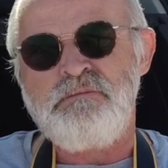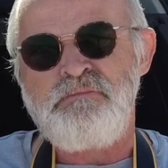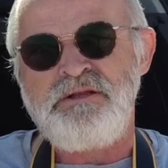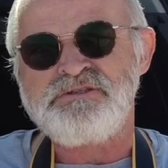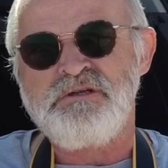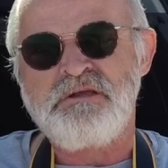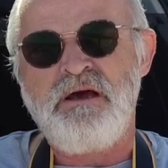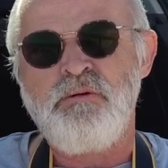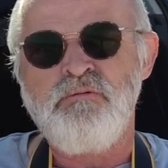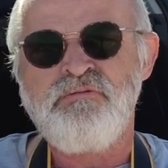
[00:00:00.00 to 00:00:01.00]
mention a
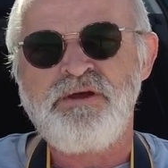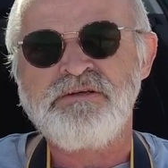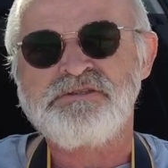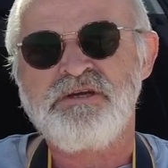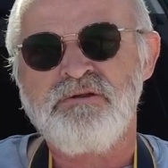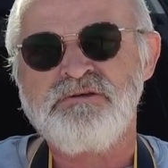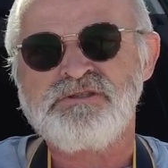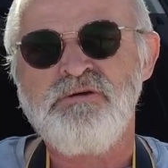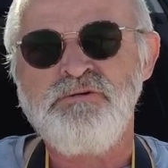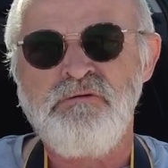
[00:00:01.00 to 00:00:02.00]
couple of things. So there's
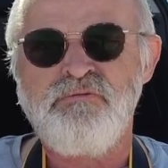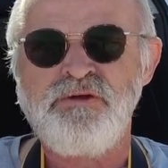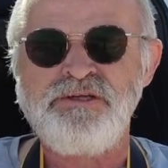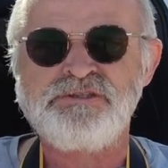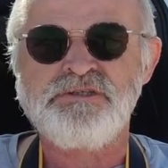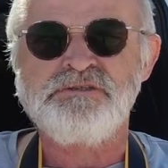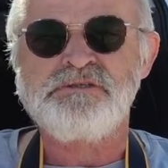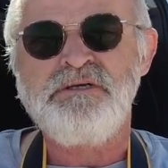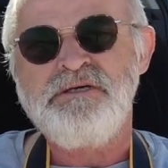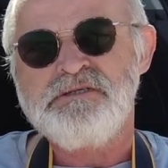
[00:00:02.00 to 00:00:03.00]
two new
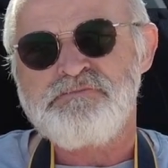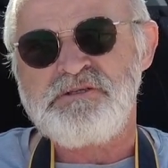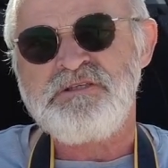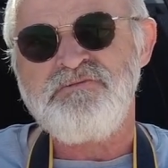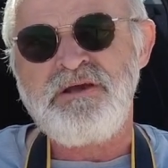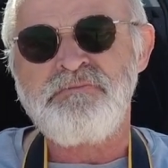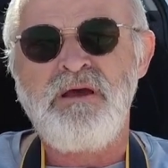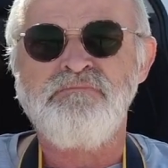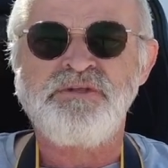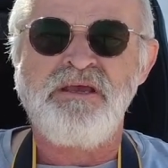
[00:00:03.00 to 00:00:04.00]
features, especially if you haven't
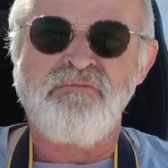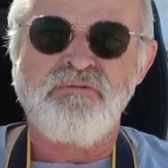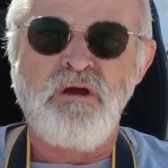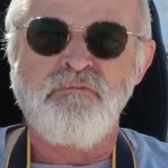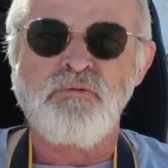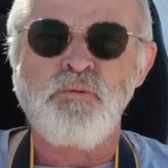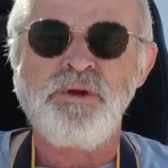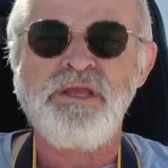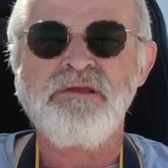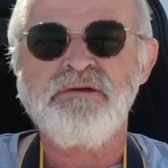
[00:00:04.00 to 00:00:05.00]
updated for over a
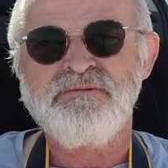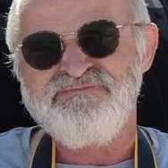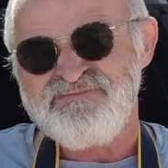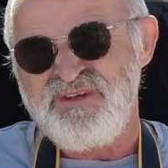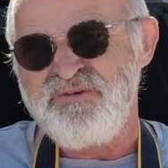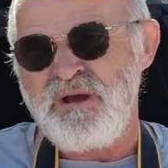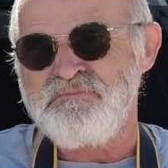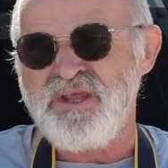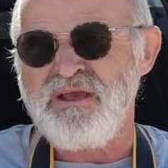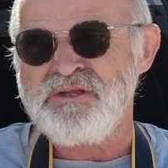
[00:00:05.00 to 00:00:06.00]
week. If you
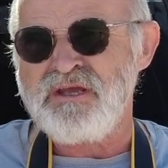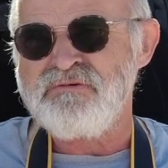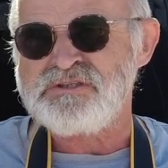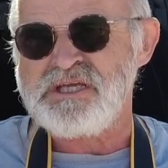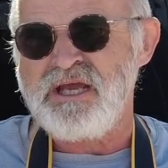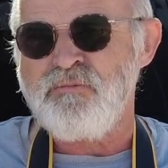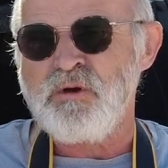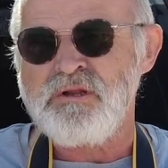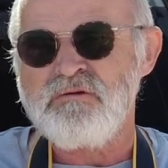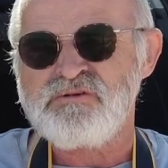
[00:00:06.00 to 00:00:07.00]
updated the other day,
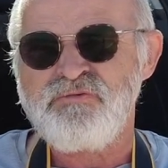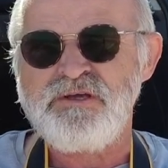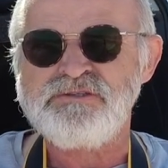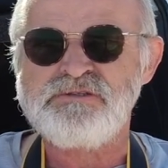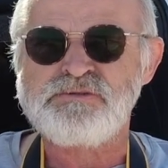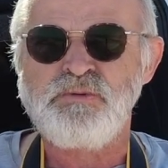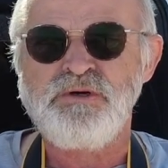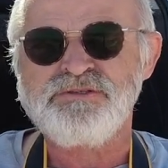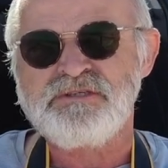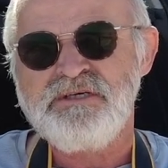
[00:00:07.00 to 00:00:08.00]
one of those features
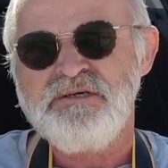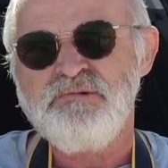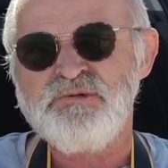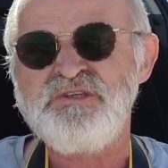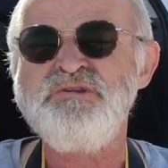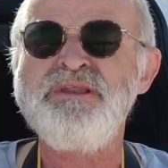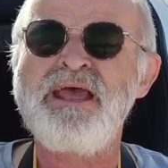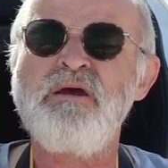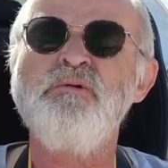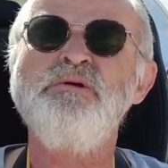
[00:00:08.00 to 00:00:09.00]
was was
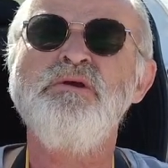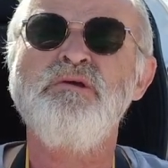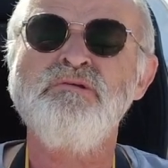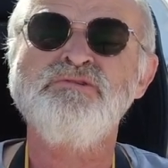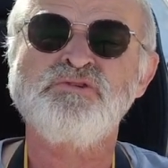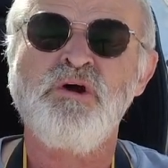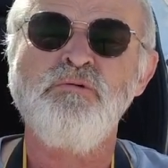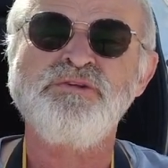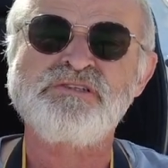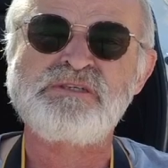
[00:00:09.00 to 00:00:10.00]
now you can
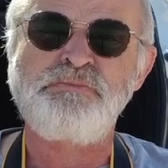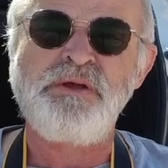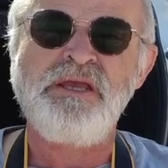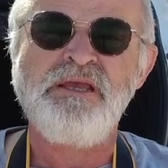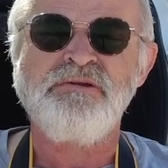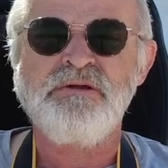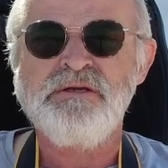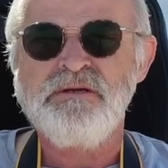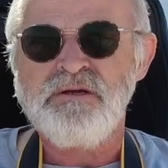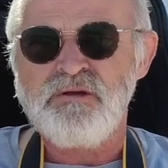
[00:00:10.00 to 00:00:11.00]
control the speed.
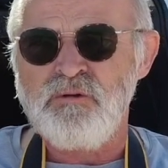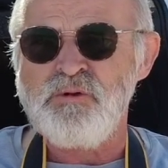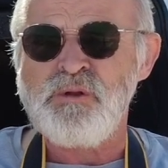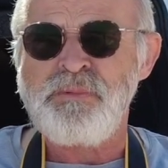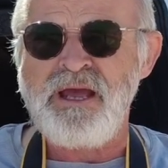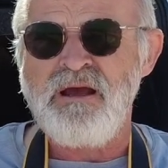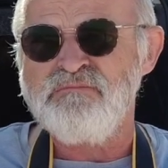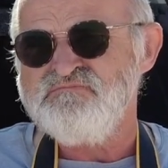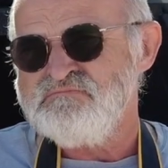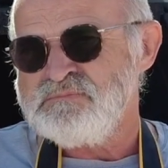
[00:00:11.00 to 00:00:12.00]
And I'm on
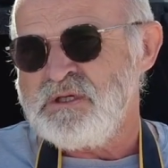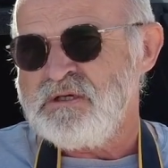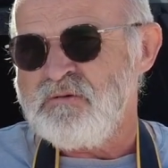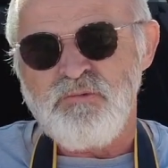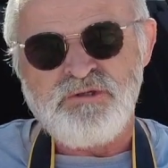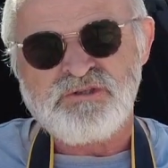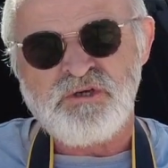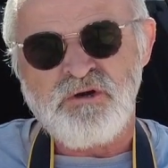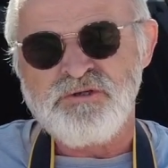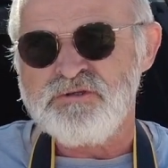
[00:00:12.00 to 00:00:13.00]
about when you're
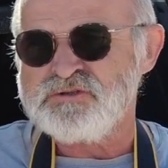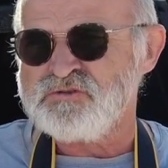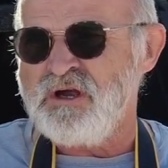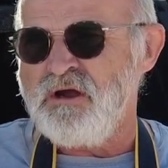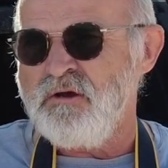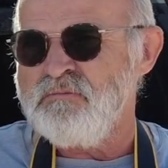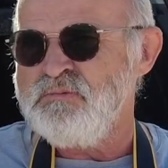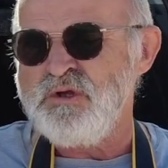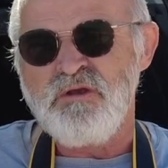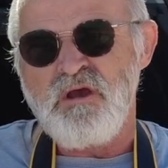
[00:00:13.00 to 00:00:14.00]
turning the
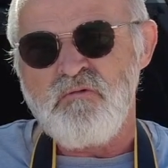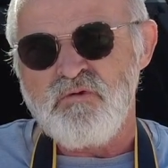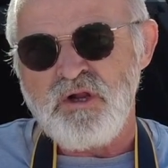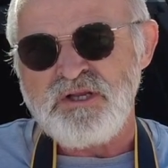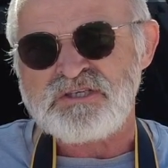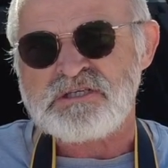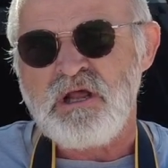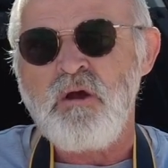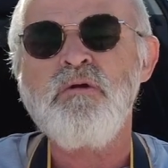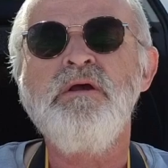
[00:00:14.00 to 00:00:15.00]
drone, you can go really
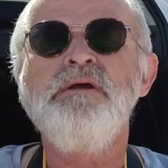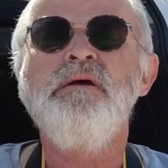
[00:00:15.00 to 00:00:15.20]
slow,